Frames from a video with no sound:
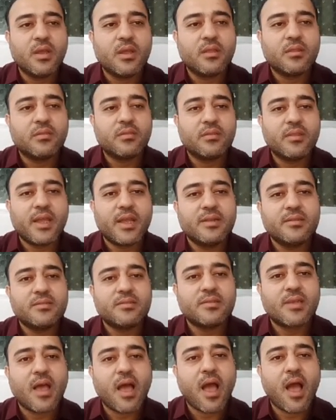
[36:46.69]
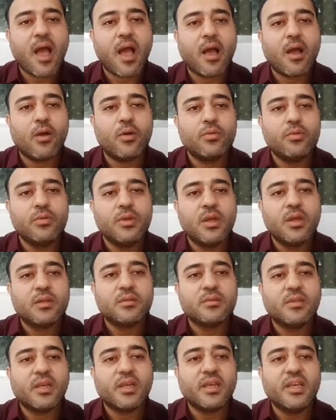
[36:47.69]
That's how
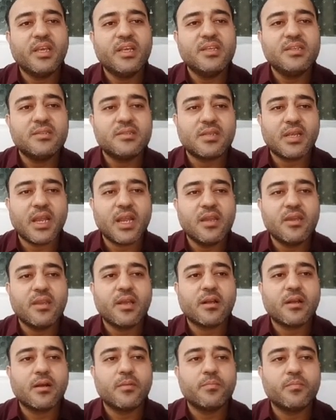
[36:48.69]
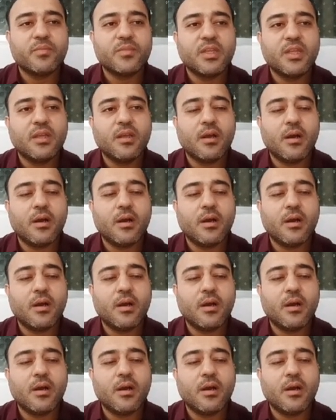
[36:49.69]
the East India Company,